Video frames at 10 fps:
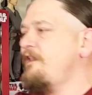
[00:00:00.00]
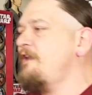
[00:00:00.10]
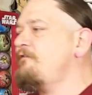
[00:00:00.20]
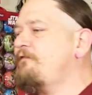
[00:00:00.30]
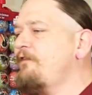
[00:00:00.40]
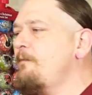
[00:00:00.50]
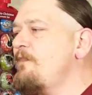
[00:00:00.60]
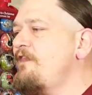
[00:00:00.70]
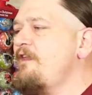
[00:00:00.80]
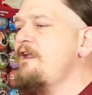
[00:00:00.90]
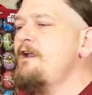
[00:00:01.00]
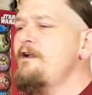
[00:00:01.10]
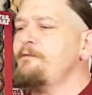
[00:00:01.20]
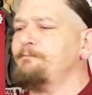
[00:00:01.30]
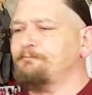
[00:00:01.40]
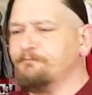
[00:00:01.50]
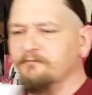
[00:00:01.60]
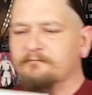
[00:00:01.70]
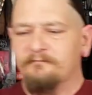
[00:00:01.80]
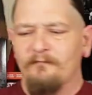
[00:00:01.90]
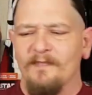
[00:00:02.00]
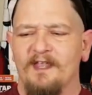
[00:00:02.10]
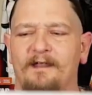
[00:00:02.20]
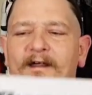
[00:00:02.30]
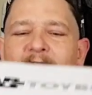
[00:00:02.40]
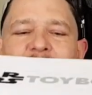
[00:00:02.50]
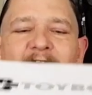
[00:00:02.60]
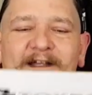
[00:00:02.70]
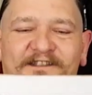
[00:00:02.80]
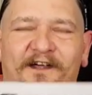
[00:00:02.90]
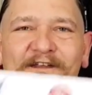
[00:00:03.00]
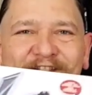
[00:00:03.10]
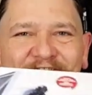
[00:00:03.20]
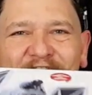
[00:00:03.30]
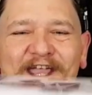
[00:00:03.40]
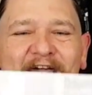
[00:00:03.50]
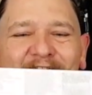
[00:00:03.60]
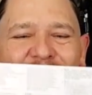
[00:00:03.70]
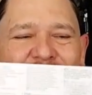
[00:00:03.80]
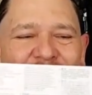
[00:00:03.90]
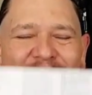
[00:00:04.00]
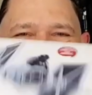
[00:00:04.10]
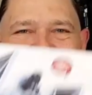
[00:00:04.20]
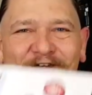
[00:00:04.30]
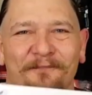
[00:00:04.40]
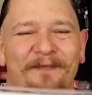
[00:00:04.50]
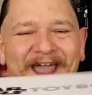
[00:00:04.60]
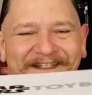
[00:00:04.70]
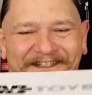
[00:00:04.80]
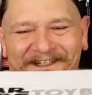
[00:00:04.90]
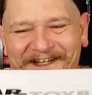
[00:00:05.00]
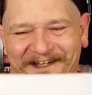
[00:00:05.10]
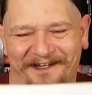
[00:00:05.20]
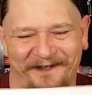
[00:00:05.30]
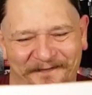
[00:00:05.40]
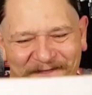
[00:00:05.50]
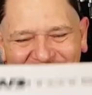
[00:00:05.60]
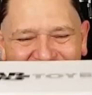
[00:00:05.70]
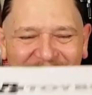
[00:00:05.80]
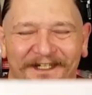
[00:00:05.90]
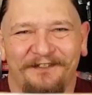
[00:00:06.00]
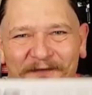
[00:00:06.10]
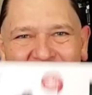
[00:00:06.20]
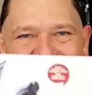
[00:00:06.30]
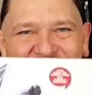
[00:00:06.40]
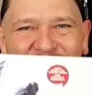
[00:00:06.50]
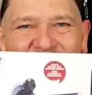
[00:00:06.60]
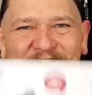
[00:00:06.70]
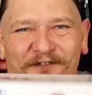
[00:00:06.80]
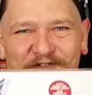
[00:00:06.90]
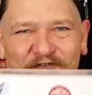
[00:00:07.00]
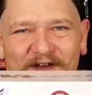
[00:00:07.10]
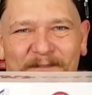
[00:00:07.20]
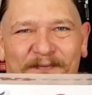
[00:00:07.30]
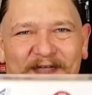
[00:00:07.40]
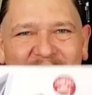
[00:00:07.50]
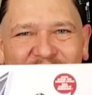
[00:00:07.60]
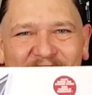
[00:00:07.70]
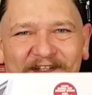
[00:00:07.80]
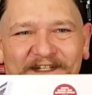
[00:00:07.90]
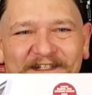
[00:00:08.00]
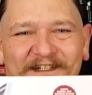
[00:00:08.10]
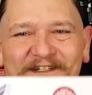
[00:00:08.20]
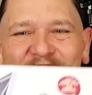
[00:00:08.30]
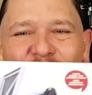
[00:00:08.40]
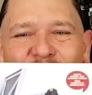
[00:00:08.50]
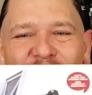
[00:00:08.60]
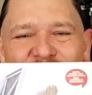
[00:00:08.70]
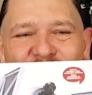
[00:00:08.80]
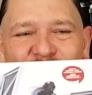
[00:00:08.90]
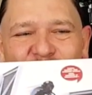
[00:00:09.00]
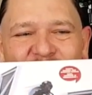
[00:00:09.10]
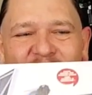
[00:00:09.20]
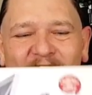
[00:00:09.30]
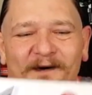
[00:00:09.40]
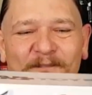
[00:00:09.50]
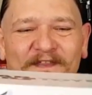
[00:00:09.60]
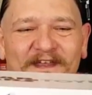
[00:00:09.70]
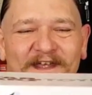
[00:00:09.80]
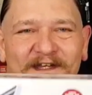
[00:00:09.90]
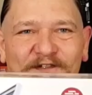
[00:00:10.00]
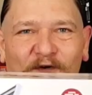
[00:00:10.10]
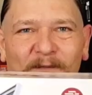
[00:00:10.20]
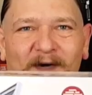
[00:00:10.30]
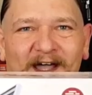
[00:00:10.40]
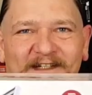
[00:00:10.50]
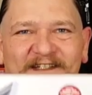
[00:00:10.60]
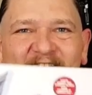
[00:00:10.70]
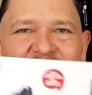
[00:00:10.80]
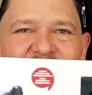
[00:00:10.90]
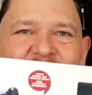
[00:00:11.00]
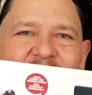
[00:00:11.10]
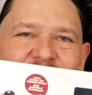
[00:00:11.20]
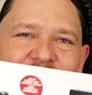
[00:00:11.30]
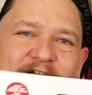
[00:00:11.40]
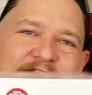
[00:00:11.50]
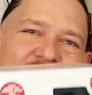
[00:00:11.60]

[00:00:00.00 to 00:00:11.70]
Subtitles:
then from there, I saw this in the catalog and I just couldn't pass it up. So I made a special trip out to the Disney store to pick up the Toy Box TIE Fighter